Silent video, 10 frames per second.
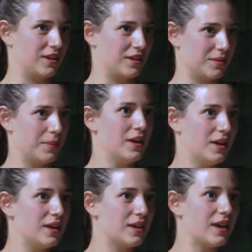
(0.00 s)
Bacteria,
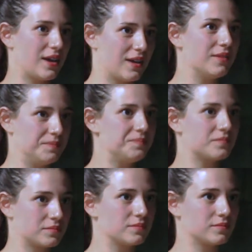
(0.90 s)
not yeast, but is it
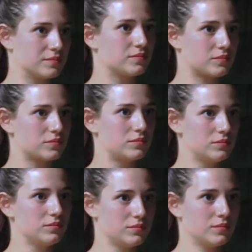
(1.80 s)
still is the bacteria
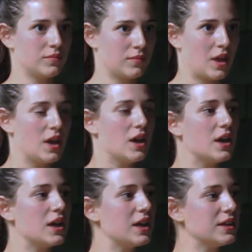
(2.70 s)
eating the sugar?
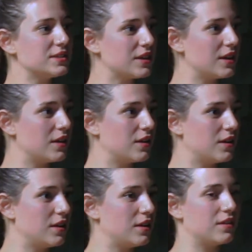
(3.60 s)
Whatever
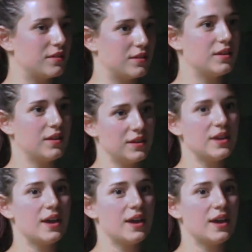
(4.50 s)
sugar's left?